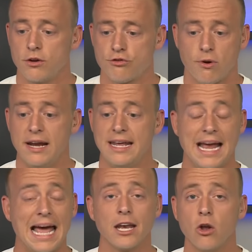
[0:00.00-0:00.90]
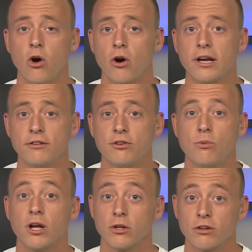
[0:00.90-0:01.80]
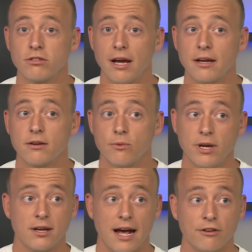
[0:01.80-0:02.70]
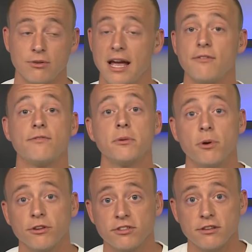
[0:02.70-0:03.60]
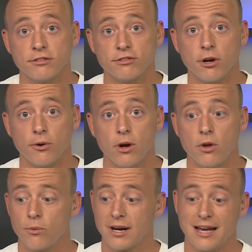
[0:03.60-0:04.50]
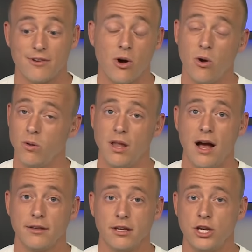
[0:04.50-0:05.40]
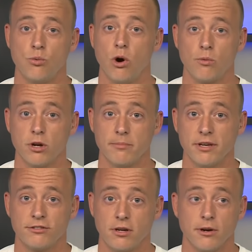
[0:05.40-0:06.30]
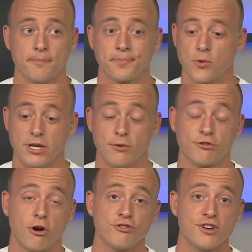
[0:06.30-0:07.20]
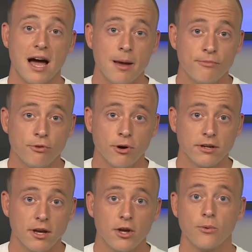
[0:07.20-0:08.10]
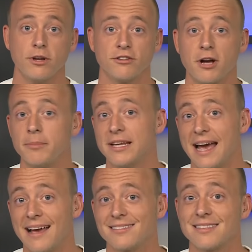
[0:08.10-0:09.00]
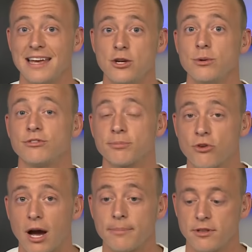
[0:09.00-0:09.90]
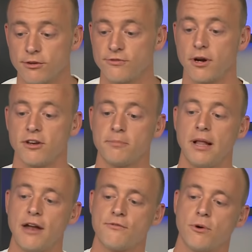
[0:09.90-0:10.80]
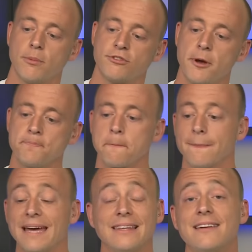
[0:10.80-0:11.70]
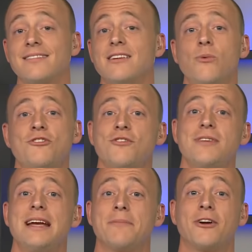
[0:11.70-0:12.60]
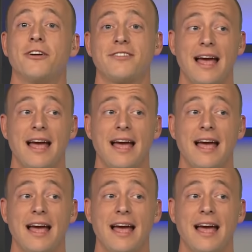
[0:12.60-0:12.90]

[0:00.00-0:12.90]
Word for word: training headlong into what looks like we could actually have a football season. So we're going to have a whole lot that you won't want to miss here. We don't charge a dime for it. We just humbly ask that you subscribe to those various platforms and let us know what you think because,